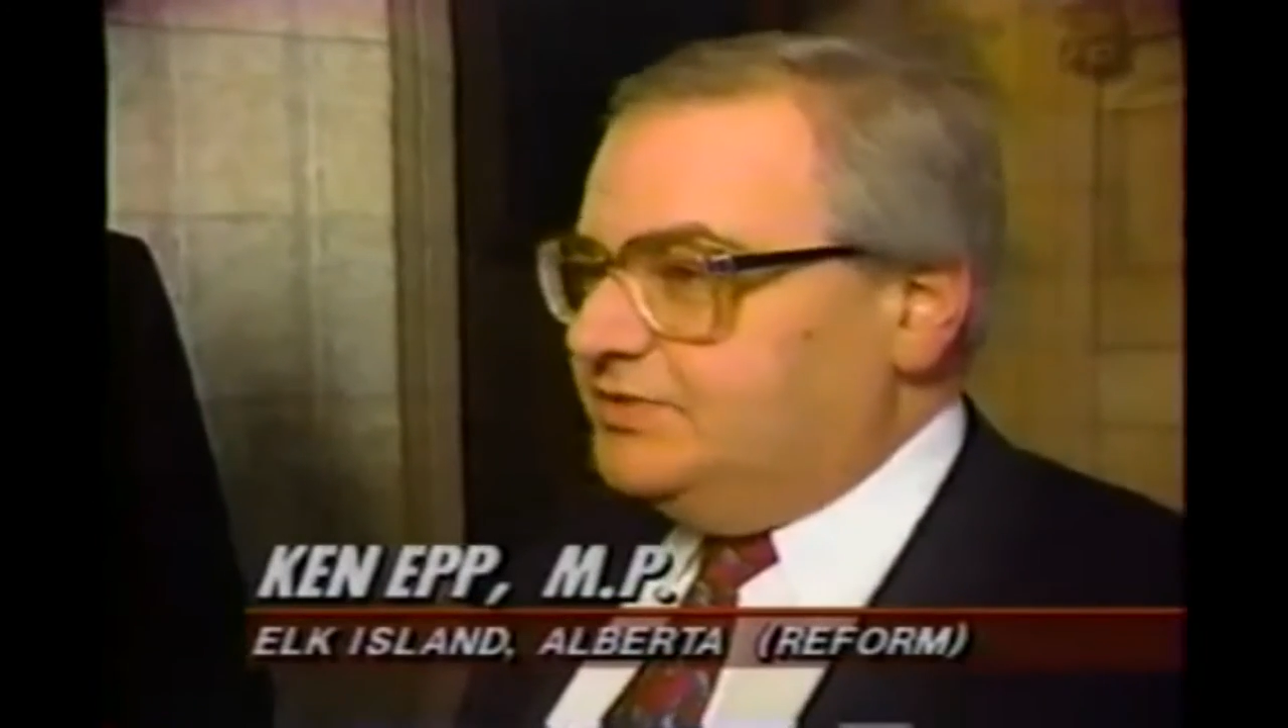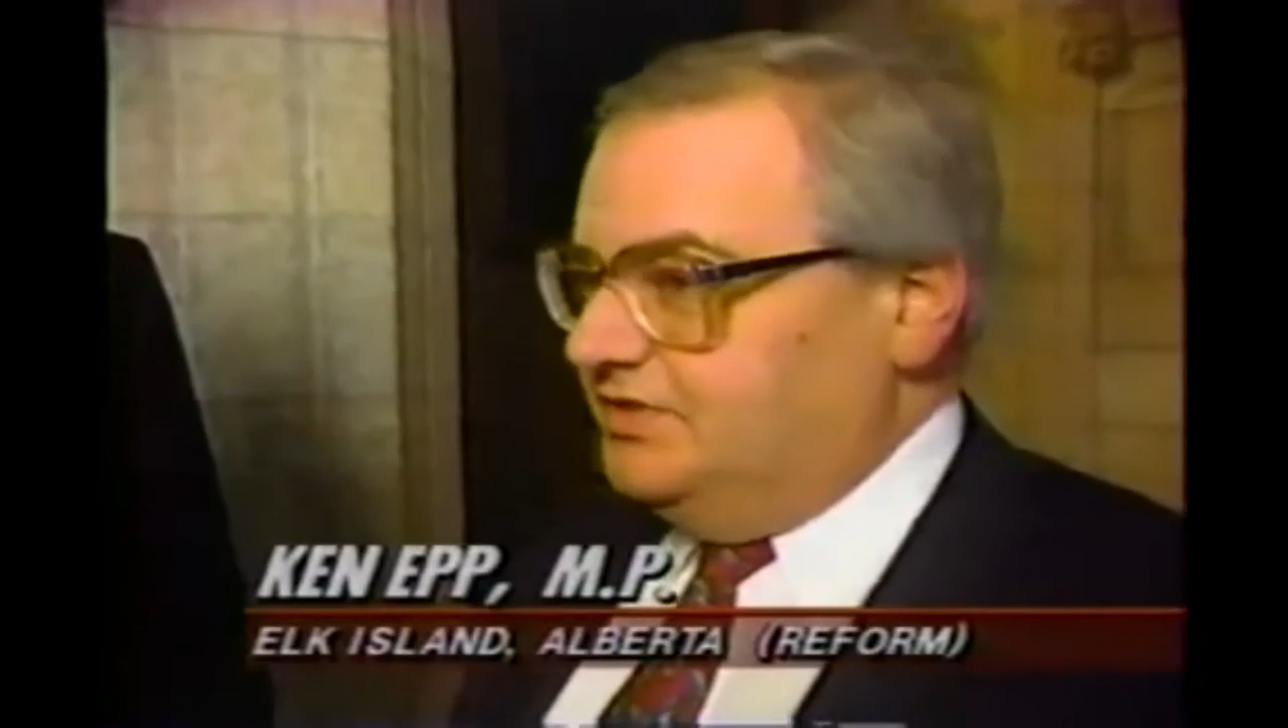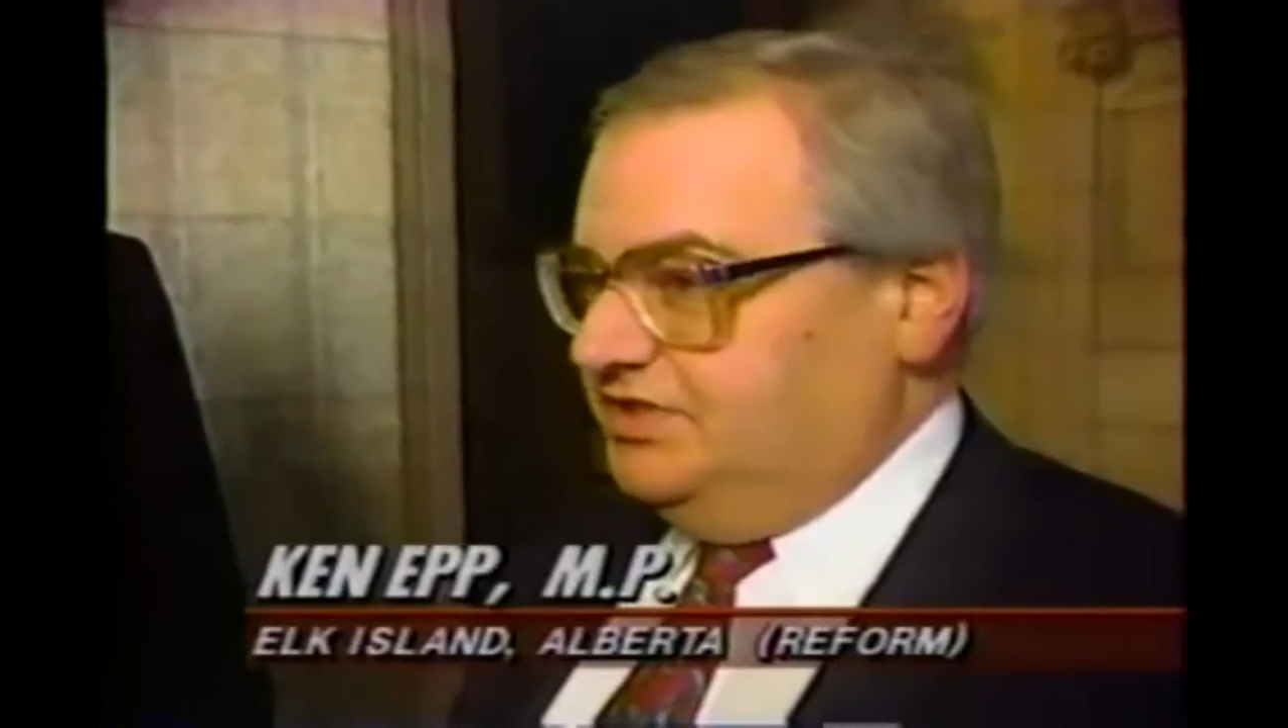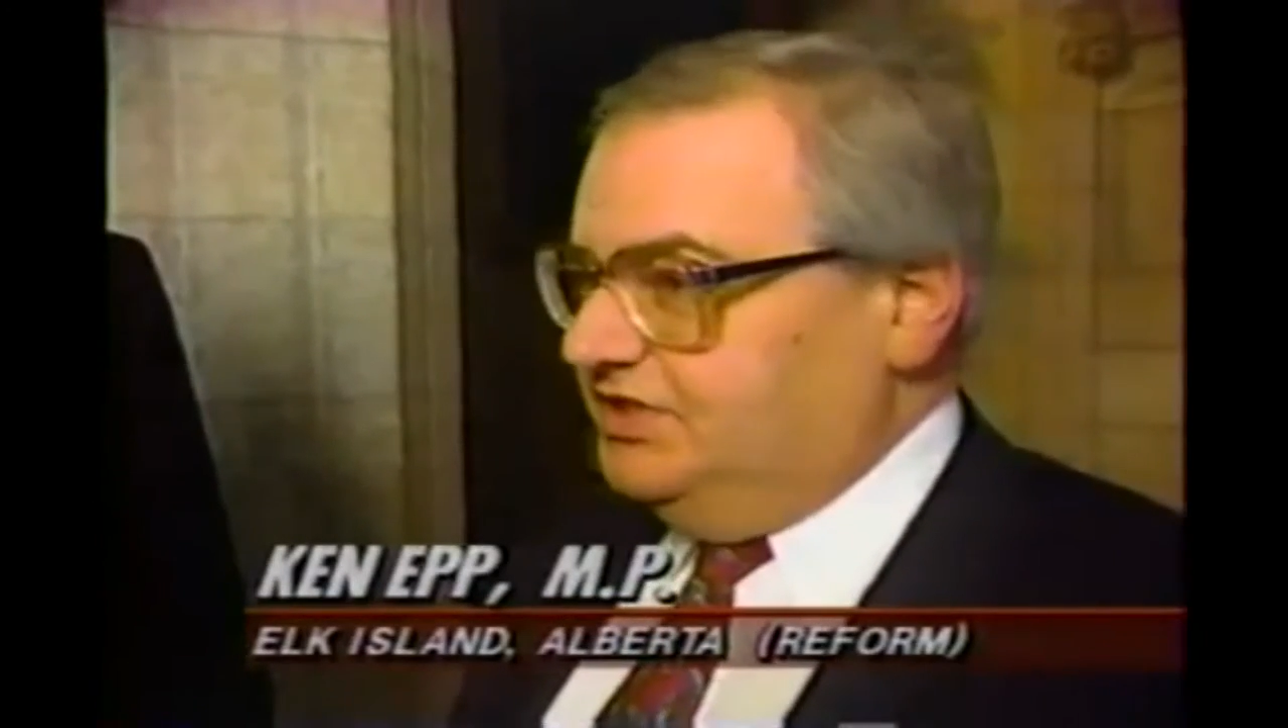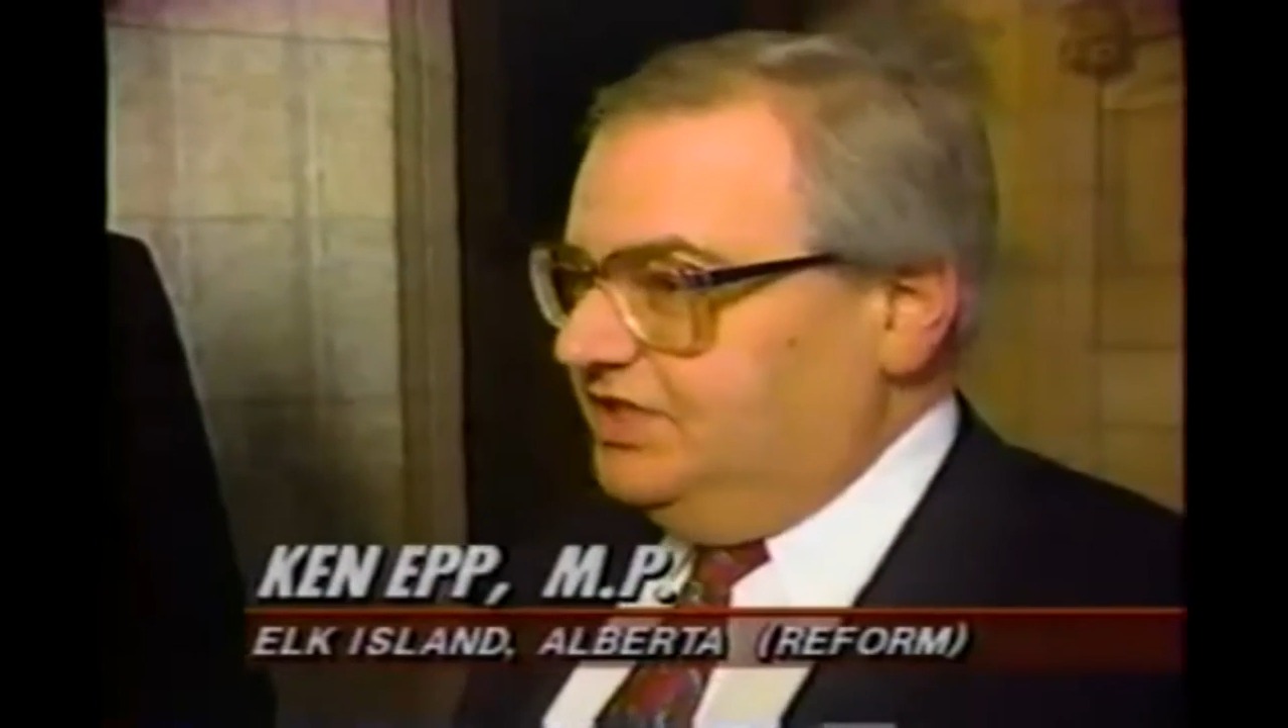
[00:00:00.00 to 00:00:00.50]

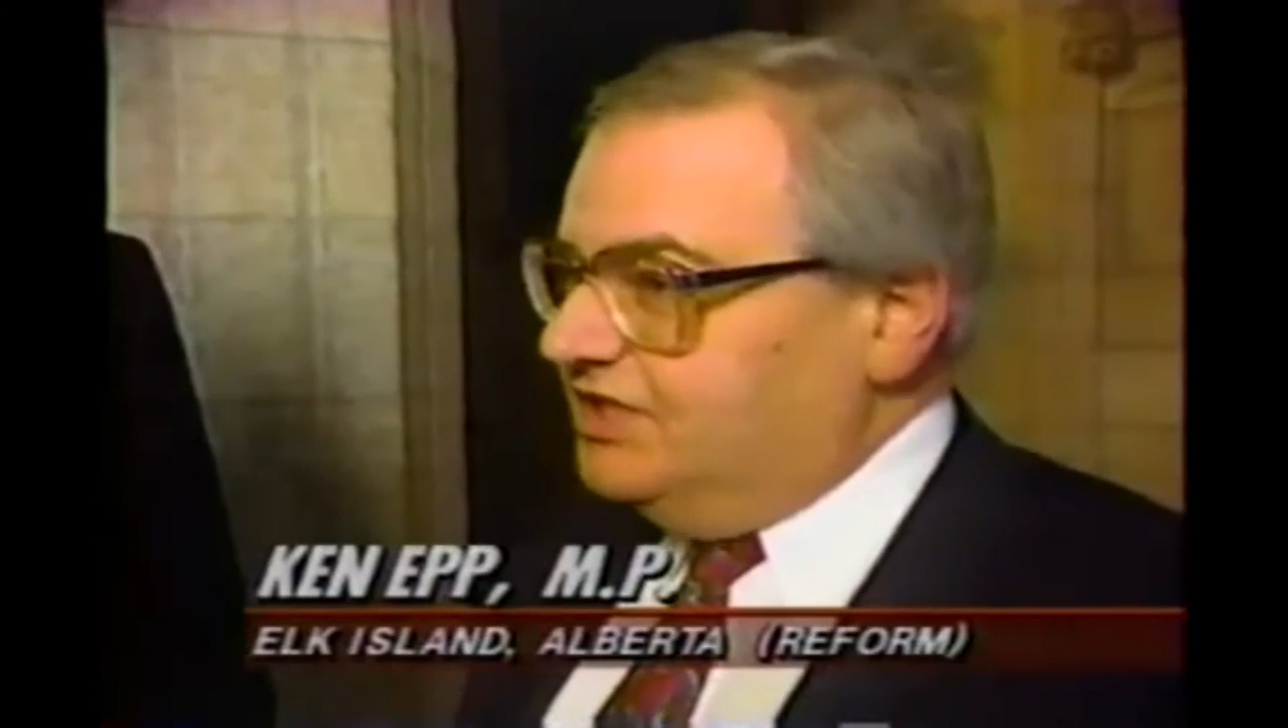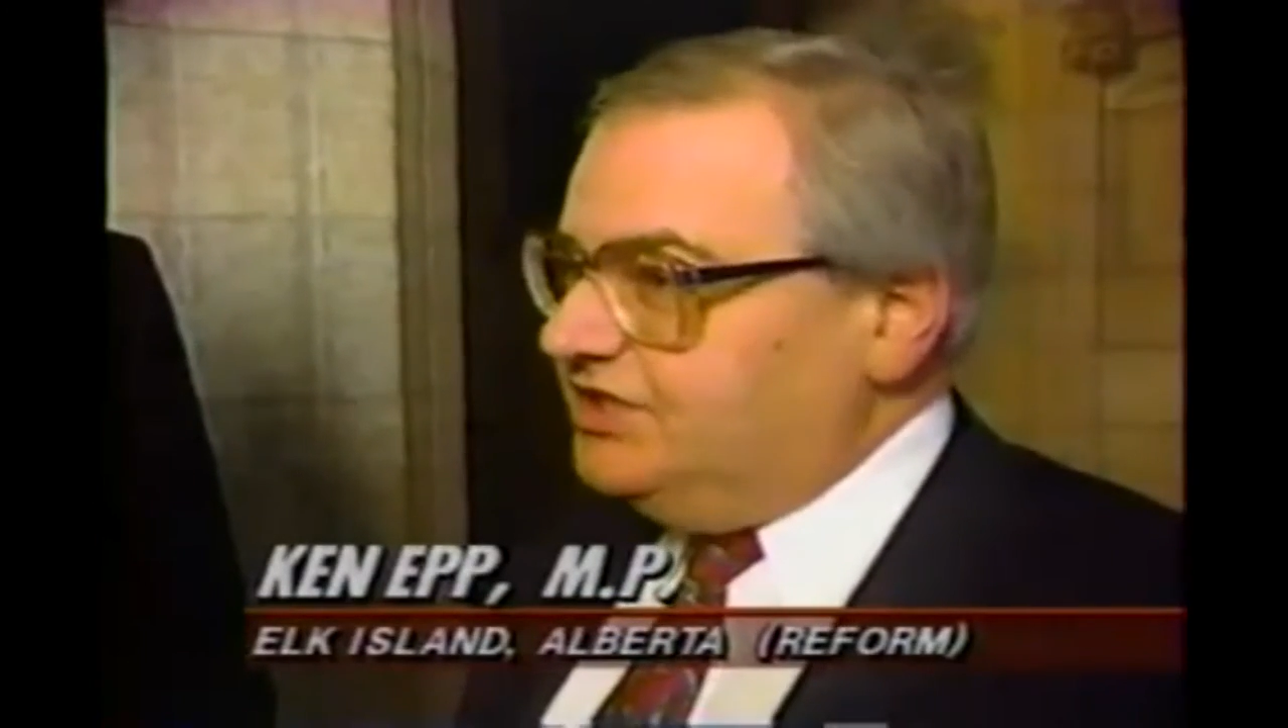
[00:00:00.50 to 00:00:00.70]
trying to get